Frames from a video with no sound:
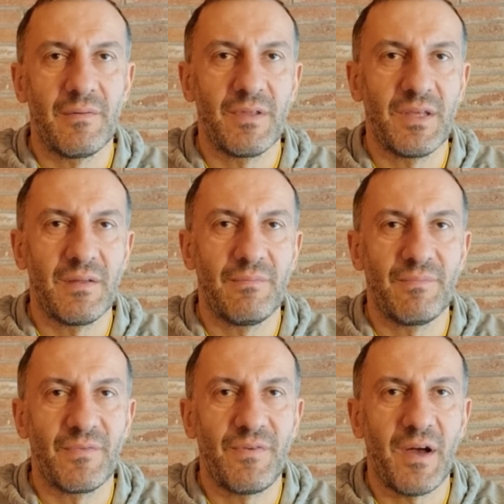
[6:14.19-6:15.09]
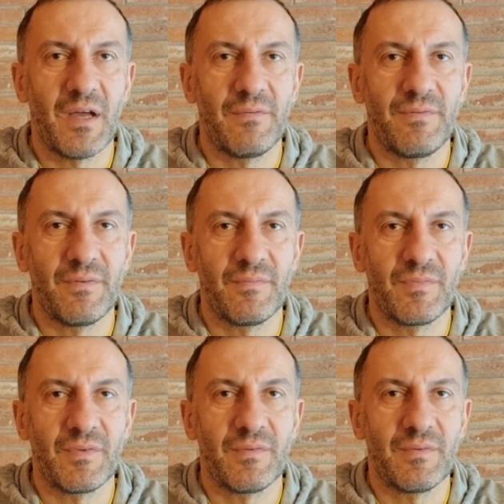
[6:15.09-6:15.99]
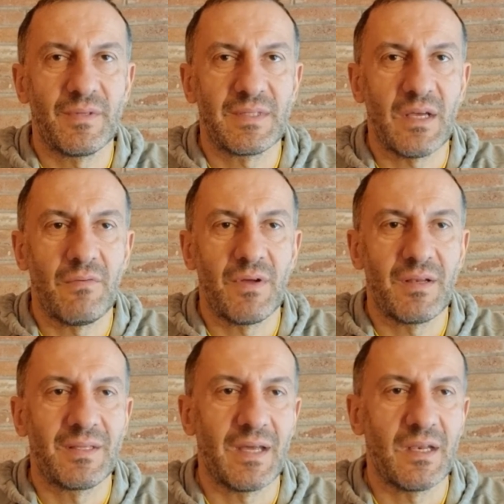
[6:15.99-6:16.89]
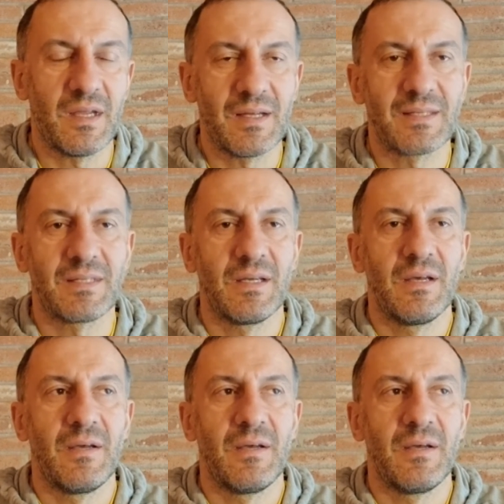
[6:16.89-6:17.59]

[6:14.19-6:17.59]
within 5, 7, 10 years.